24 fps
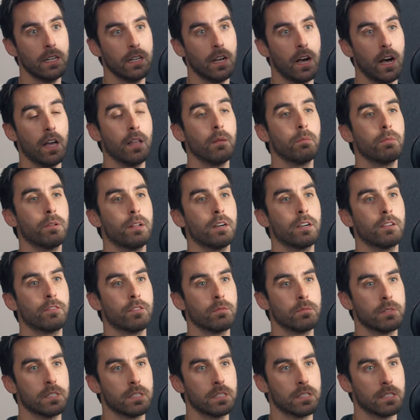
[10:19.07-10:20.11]
unplug
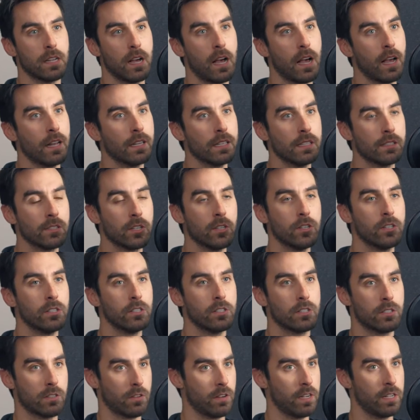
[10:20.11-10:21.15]
from society, turn your
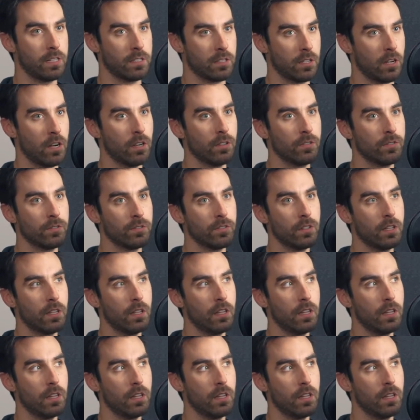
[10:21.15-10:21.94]
screens off.